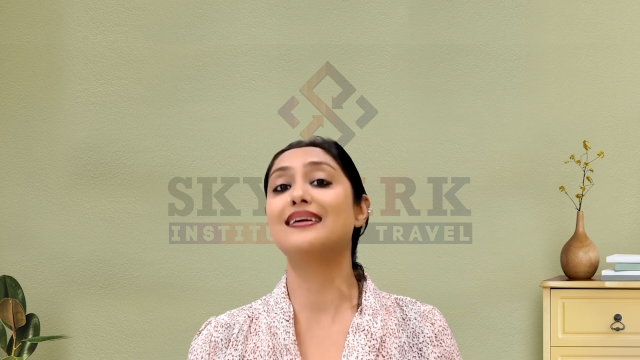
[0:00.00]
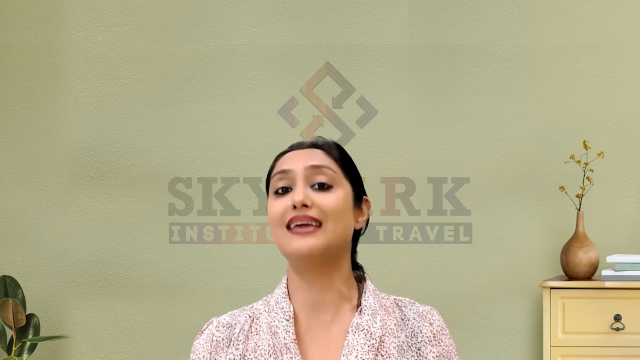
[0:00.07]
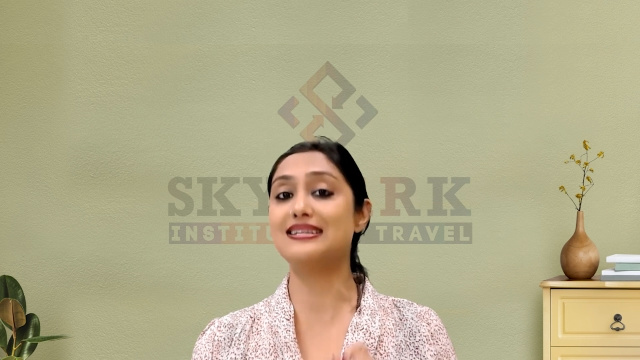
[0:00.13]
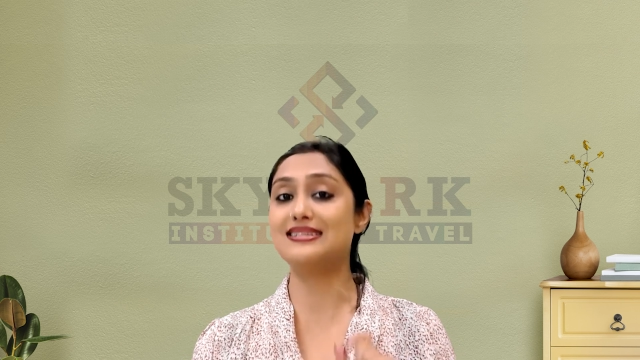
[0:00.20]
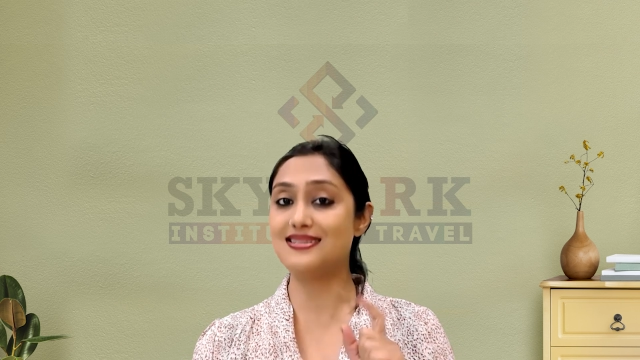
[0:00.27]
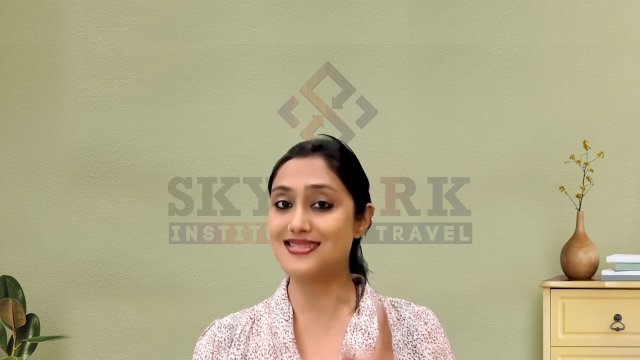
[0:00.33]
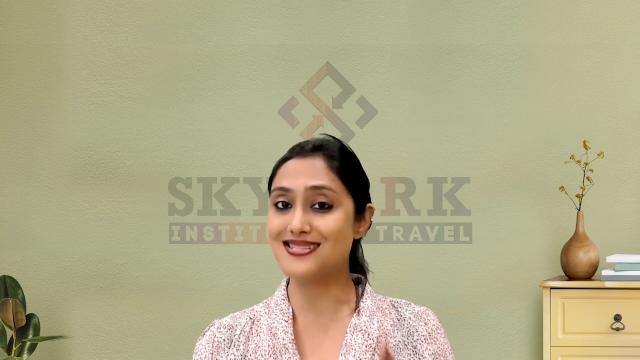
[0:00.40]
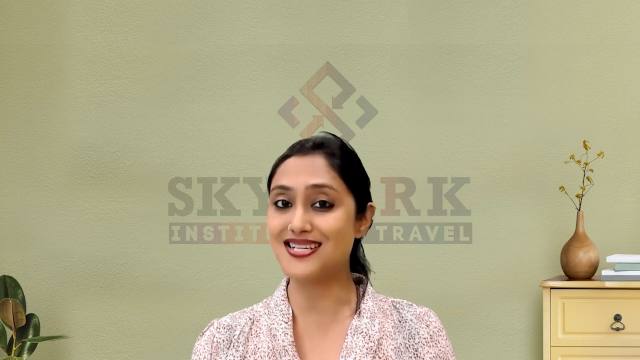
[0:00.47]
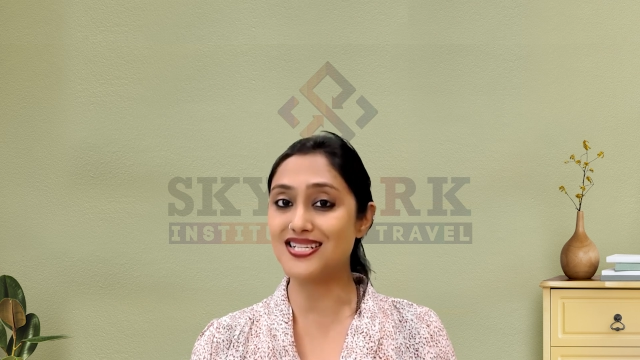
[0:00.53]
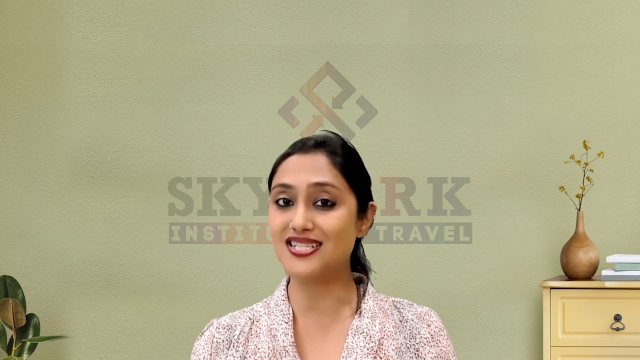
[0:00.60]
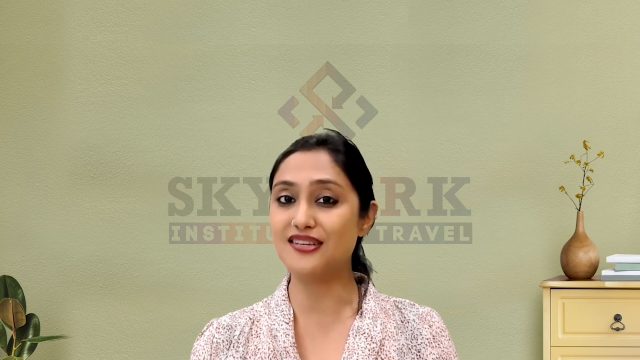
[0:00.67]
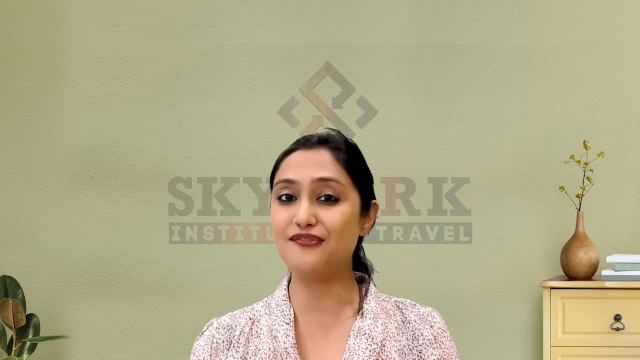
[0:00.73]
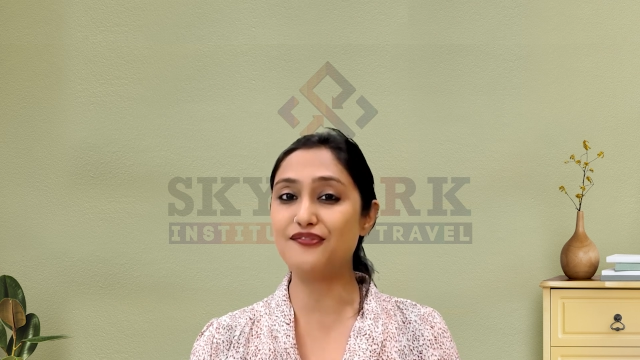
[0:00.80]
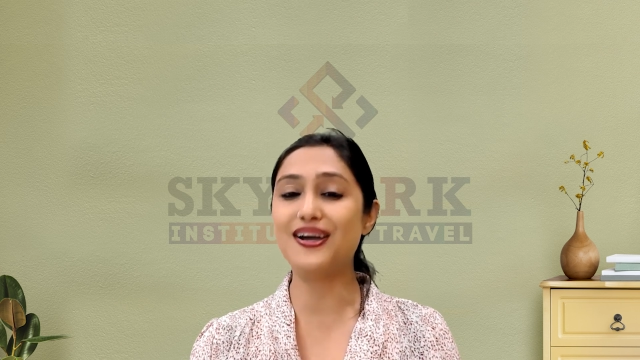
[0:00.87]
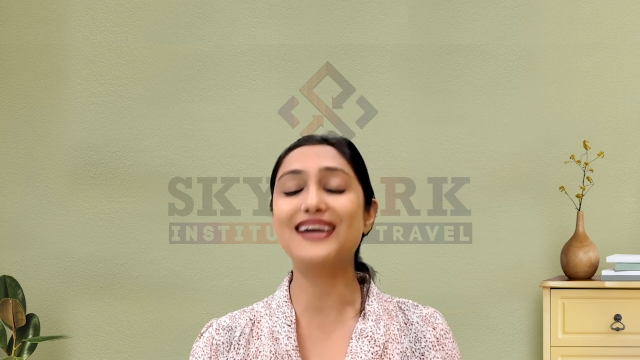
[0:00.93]
getting
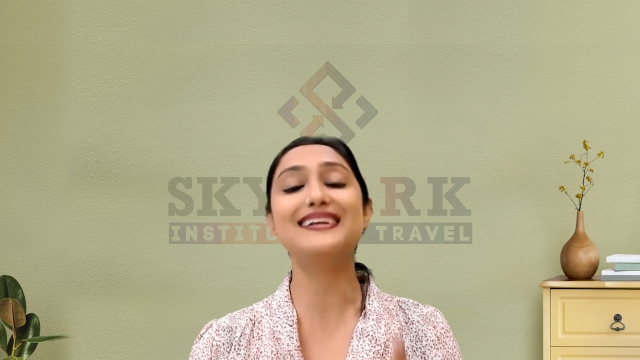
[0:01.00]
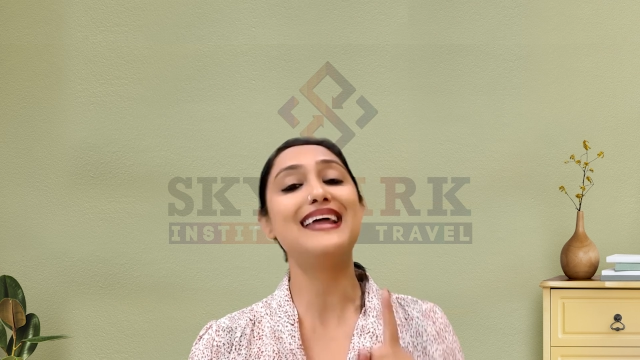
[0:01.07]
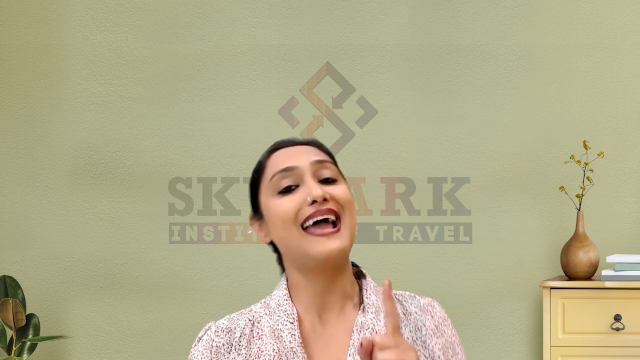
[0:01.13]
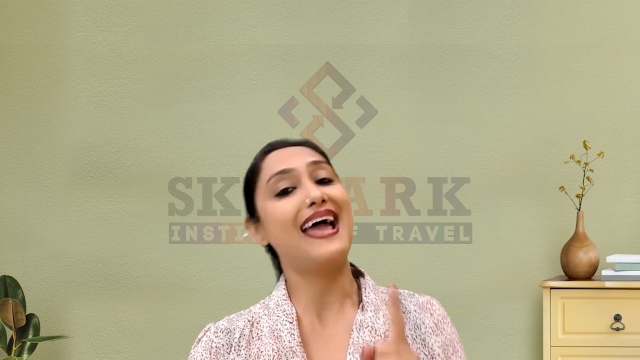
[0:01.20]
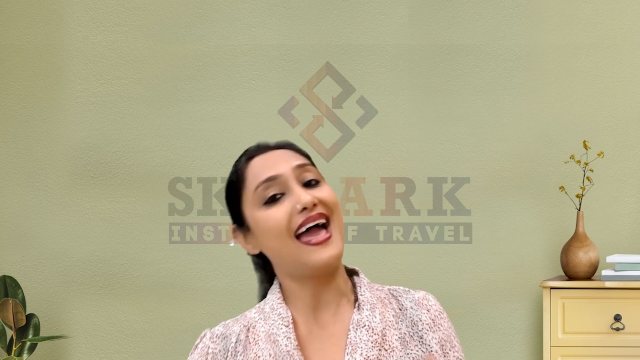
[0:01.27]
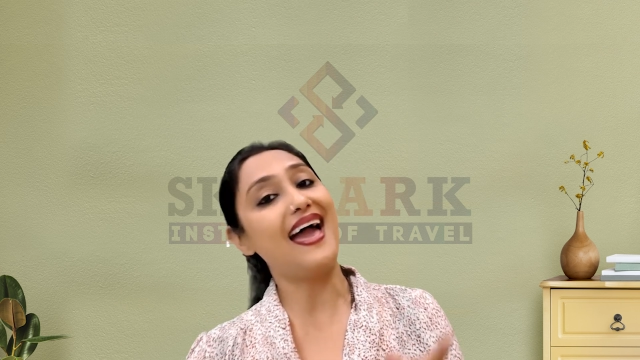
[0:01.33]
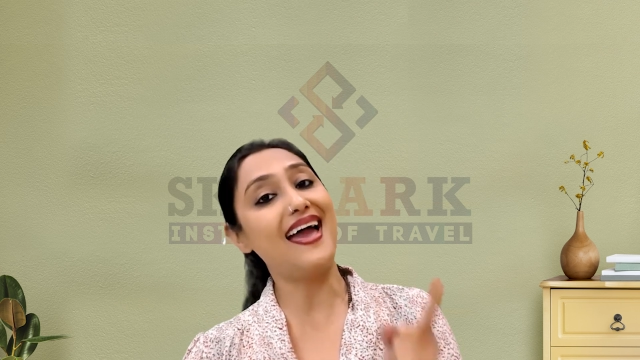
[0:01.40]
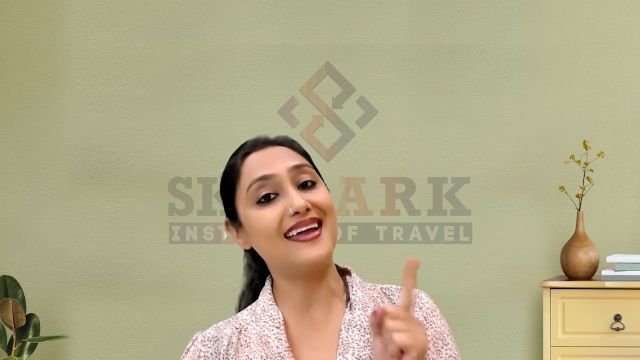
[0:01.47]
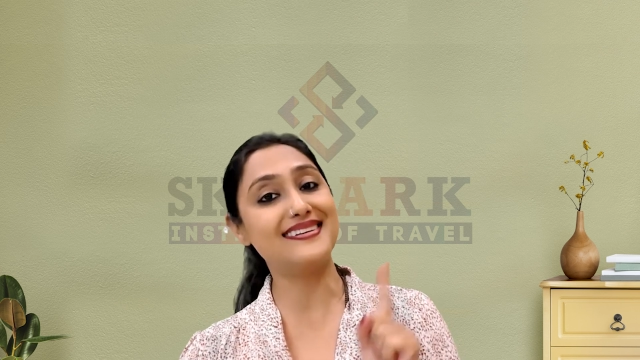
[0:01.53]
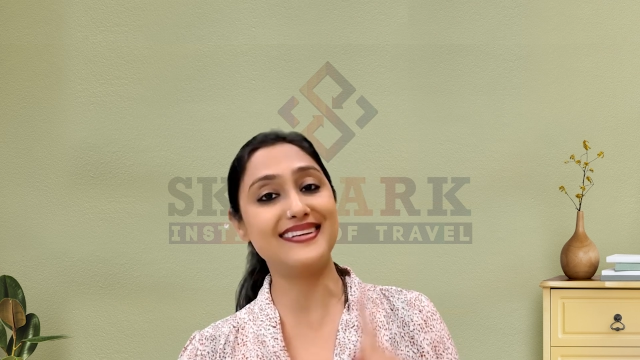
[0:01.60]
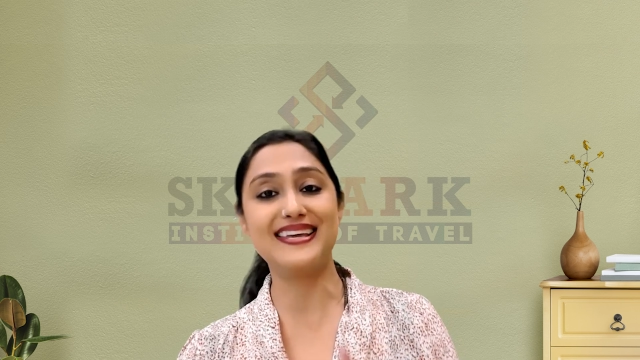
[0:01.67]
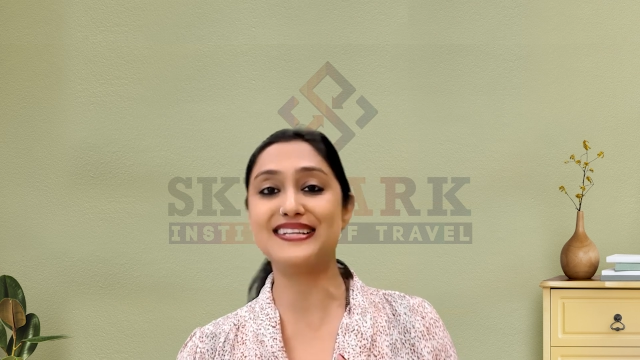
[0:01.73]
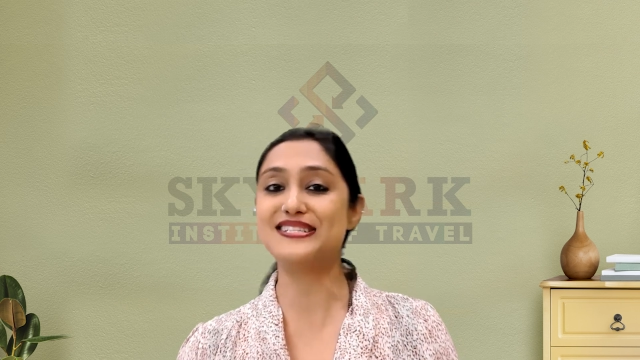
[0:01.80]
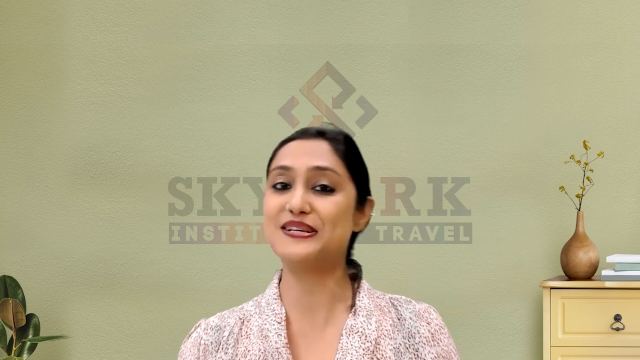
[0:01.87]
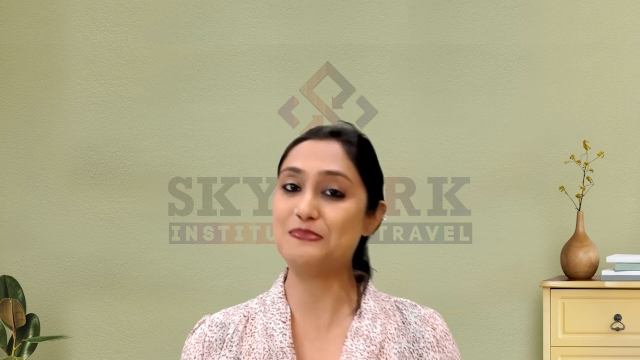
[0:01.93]
certified,
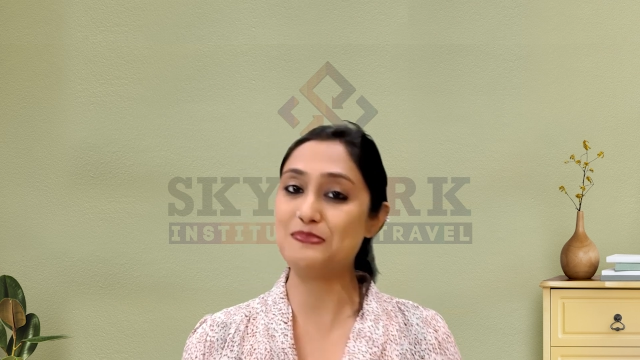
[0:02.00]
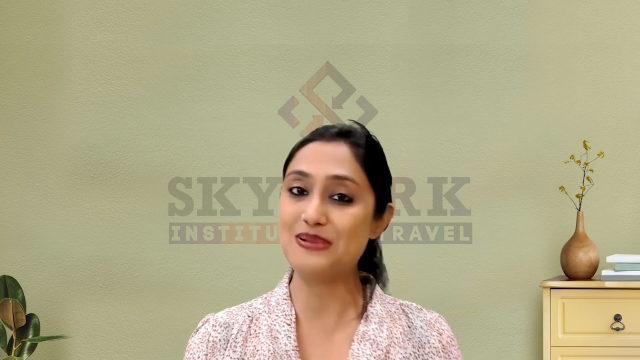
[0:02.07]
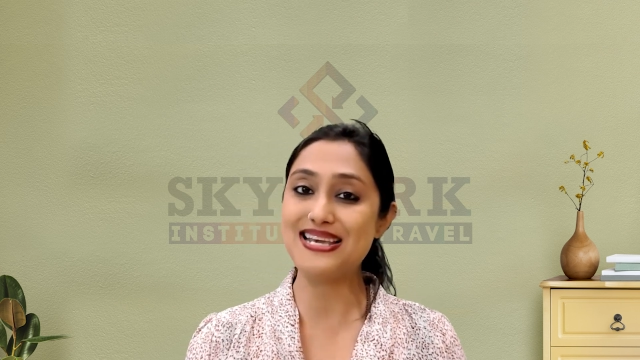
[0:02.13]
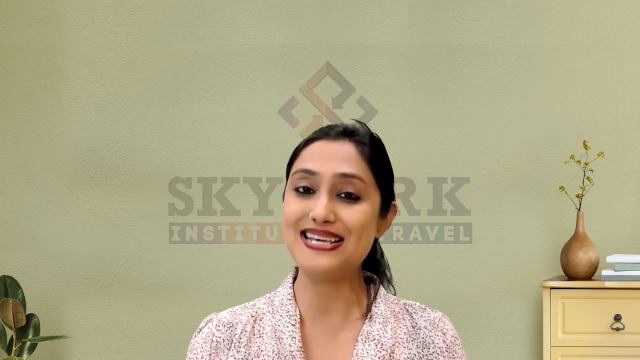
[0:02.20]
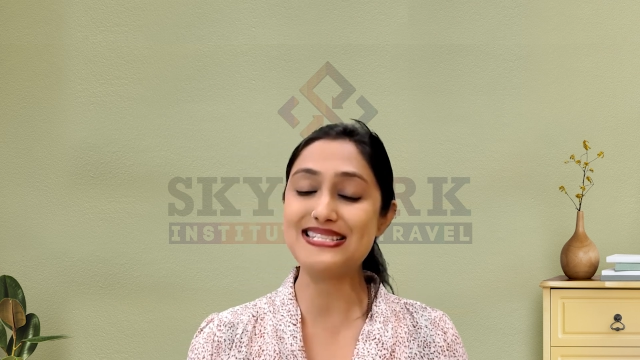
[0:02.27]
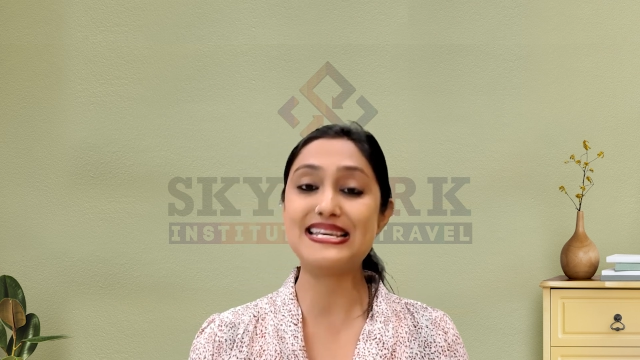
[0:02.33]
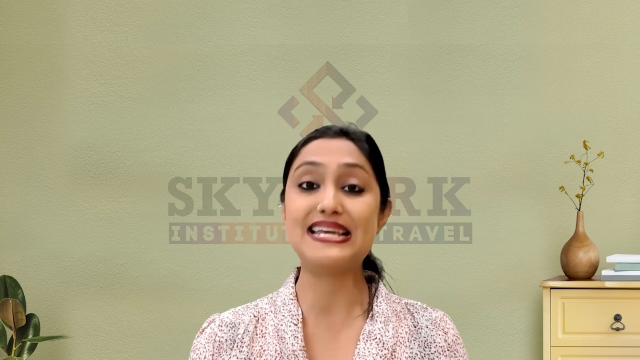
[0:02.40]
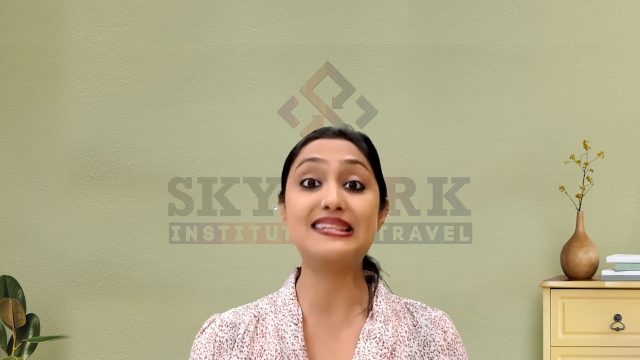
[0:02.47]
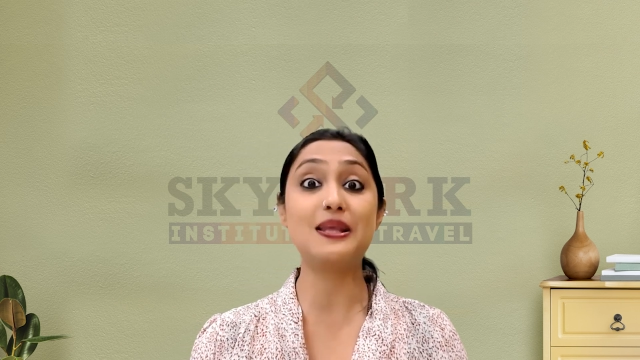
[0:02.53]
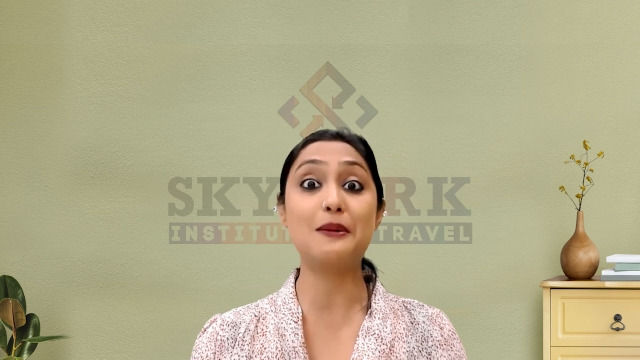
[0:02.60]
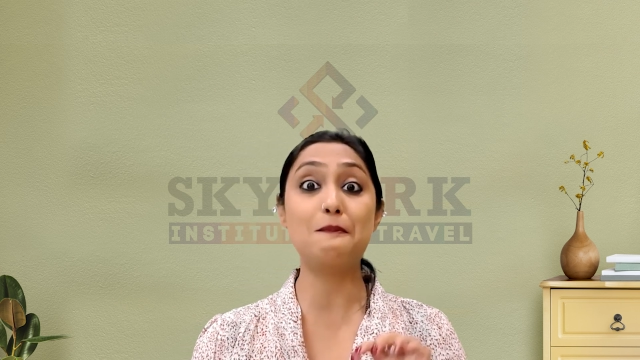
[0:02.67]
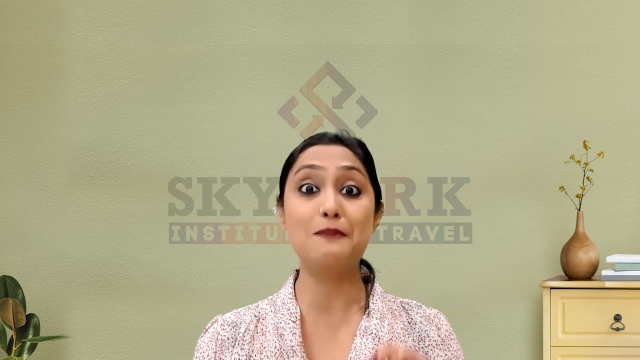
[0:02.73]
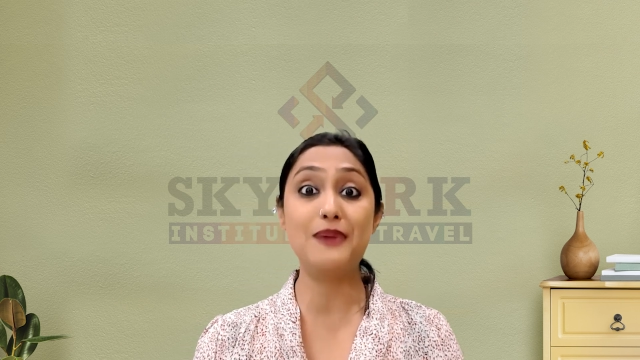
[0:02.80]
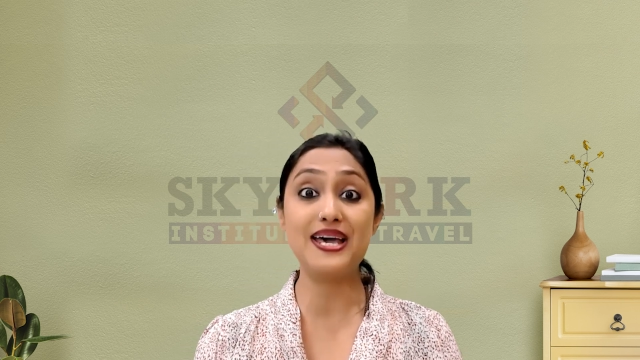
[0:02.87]
and getting placed in the